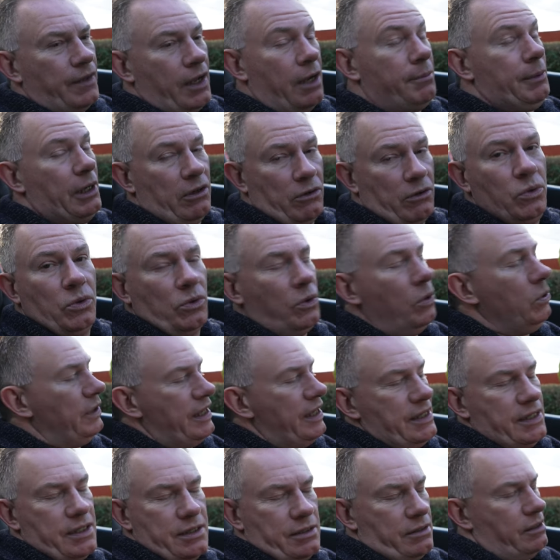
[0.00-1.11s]
I mean, all
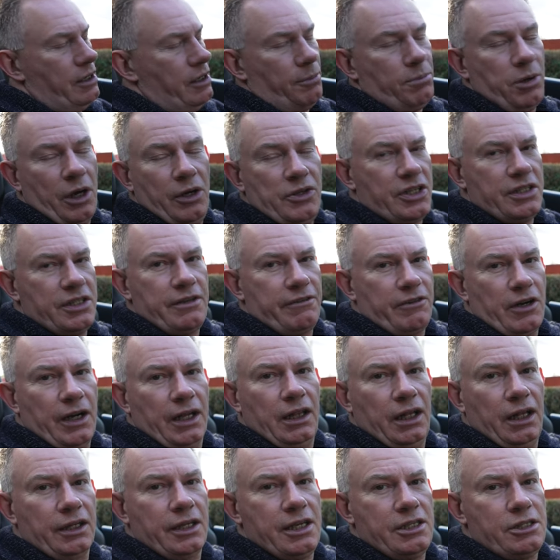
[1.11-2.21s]
these approaches are very
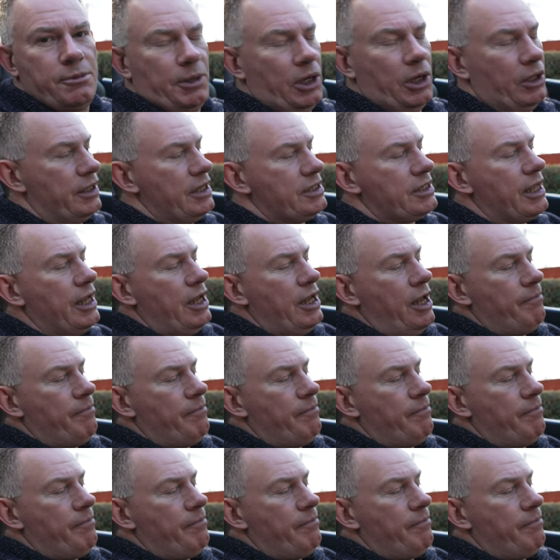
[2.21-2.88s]
clunky, to be honest.